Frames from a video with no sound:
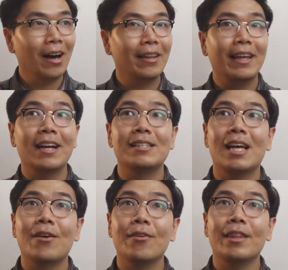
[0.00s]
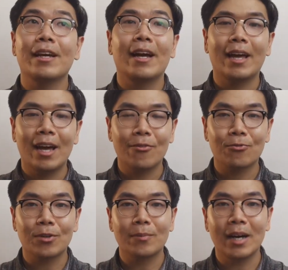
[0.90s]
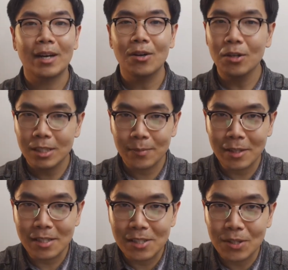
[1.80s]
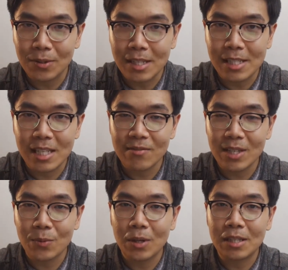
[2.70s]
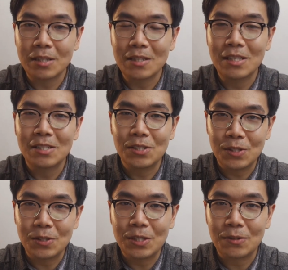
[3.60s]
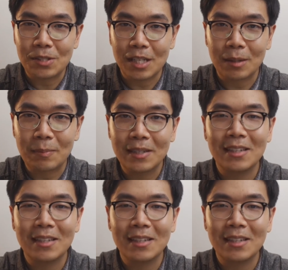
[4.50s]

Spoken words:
That is everything I have for my ultimate Sony ZV-1 Studio setup.